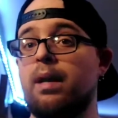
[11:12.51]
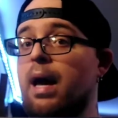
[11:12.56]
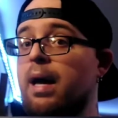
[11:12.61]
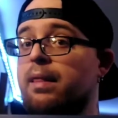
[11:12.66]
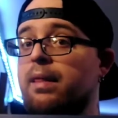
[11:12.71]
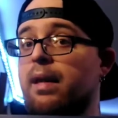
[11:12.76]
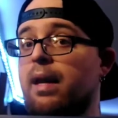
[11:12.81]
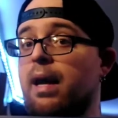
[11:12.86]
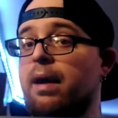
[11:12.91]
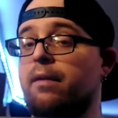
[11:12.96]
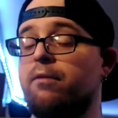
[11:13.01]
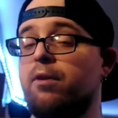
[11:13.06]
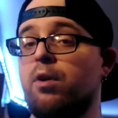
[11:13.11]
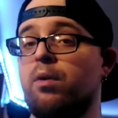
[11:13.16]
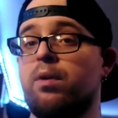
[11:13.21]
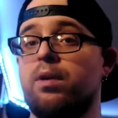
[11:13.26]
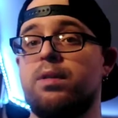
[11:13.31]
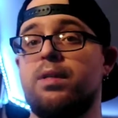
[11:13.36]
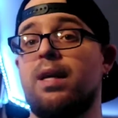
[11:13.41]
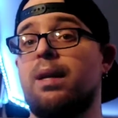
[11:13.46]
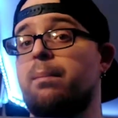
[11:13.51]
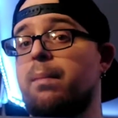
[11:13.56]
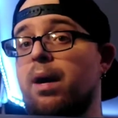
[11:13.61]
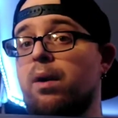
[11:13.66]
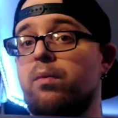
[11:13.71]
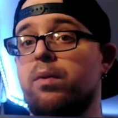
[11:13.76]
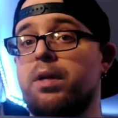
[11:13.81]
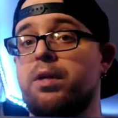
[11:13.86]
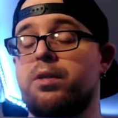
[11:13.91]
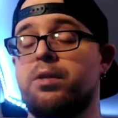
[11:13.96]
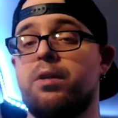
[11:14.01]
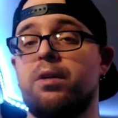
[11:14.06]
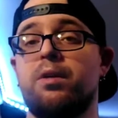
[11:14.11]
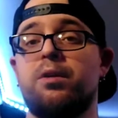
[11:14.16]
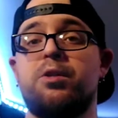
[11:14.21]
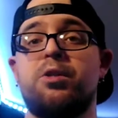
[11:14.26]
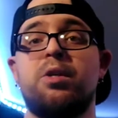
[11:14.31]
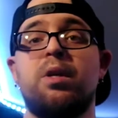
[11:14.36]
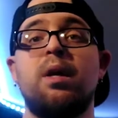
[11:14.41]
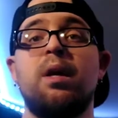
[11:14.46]
Not that I've noticed in my
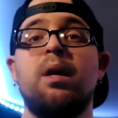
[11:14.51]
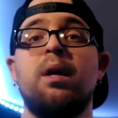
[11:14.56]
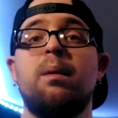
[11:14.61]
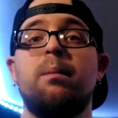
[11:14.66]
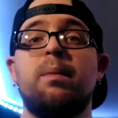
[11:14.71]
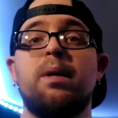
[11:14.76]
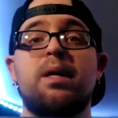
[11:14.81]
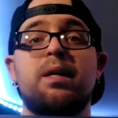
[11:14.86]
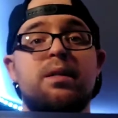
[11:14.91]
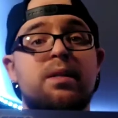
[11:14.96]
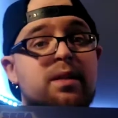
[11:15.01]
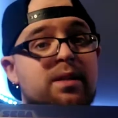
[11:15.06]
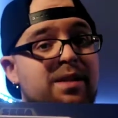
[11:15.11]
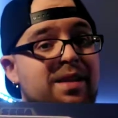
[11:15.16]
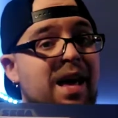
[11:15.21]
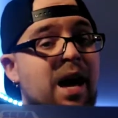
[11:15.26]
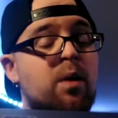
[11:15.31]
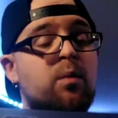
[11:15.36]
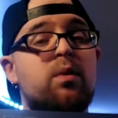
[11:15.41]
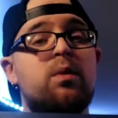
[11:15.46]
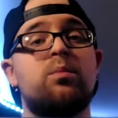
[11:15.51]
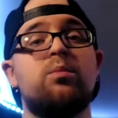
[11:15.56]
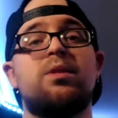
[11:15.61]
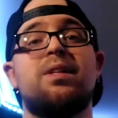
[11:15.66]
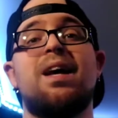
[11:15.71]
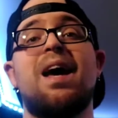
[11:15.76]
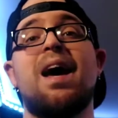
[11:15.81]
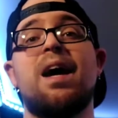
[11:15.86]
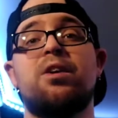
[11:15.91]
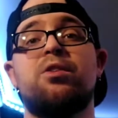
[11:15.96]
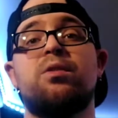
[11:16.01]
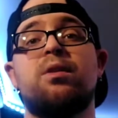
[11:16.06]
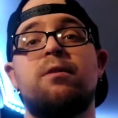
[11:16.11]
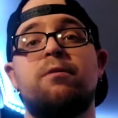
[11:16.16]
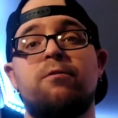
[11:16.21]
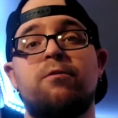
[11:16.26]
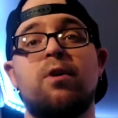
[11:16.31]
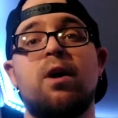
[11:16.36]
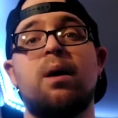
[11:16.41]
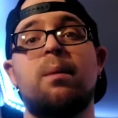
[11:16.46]
research, because that one was actually
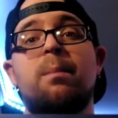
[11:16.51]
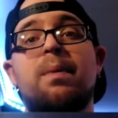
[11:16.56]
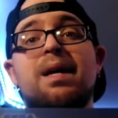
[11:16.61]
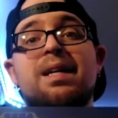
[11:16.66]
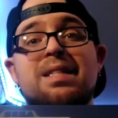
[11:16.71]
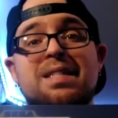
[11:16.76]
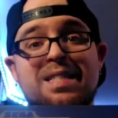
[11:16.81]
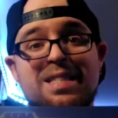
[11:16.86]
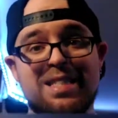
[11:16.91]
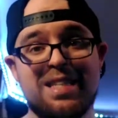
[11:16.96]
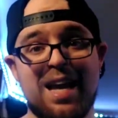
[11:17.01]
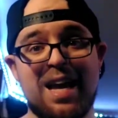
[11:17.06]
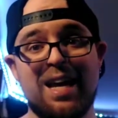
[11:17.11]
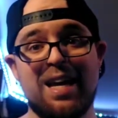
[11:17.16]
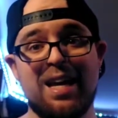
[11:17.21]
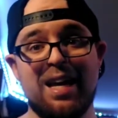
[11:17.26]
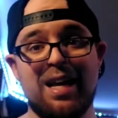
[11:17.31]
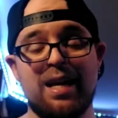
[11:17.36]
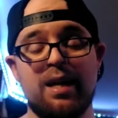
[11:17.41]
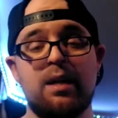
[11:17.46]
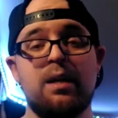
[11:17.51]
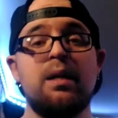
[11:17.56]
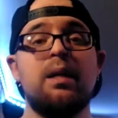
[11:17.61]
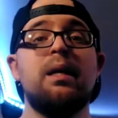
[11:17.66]
from Sega,